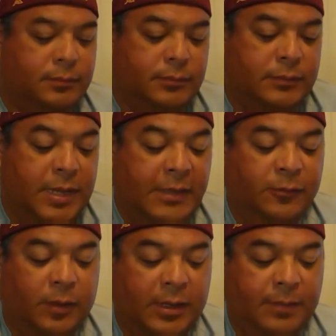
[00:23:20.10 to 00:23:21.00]
Next
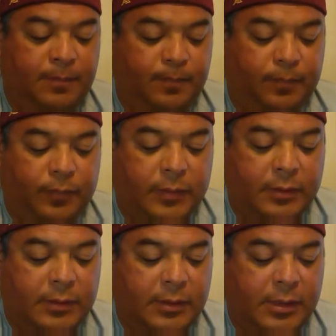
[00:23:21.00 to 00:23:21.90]
one,
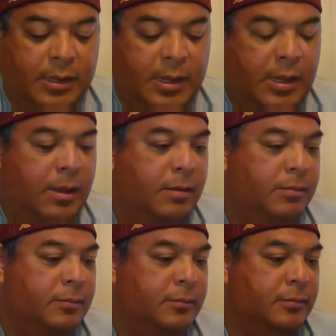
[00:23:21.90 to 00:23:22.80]

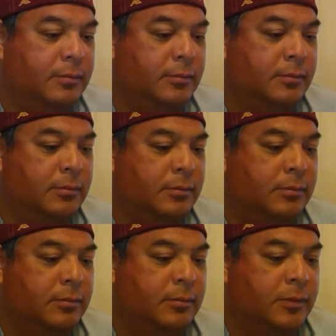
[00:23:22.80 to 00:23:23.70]
kind
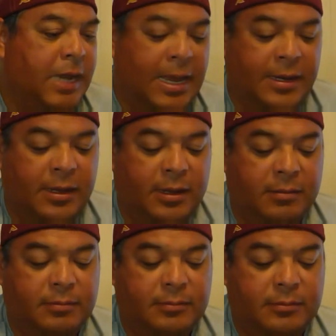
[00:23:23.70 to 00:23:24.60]

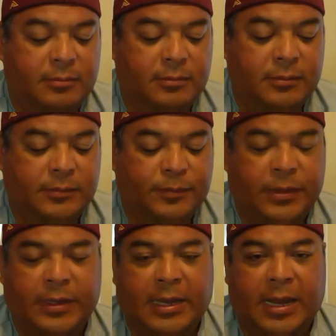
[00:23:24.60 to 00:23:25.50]
of
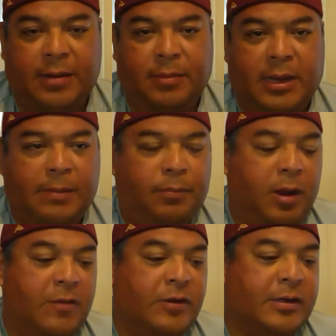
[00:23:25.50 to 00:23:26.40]
been my
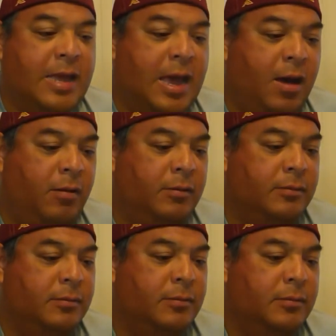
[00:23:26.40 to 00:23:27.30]
project
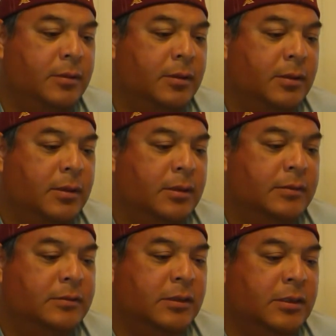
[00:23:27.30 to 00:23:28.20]
now.
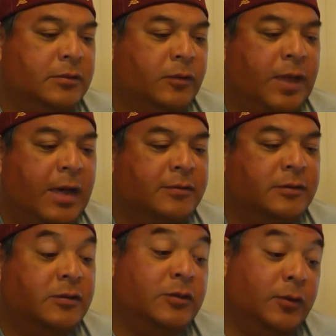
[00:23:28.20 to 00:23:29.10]
The
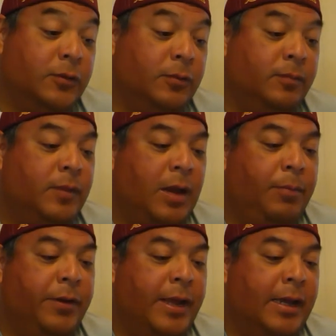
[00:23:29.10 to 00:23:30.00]
2002
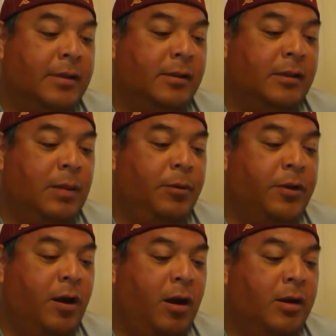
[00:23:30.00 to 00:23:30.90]
Upper Deck
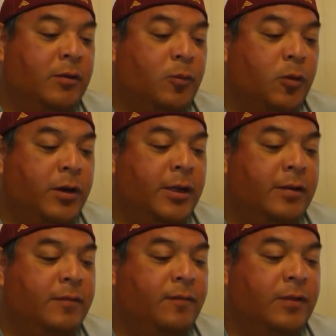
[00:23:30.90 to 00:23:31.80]
Lumberyard
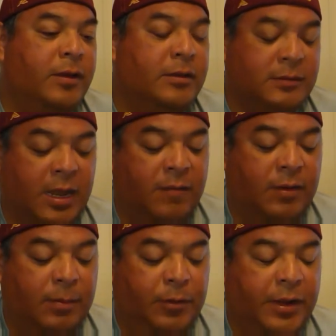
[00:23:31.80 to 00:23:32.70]
Wood. It's out of
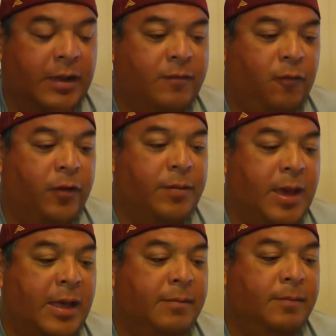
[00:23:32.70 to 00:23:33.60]
Upper Deck 40
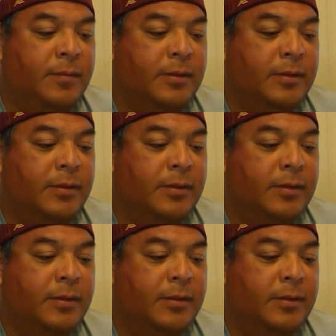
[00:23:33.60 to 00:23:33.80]
man.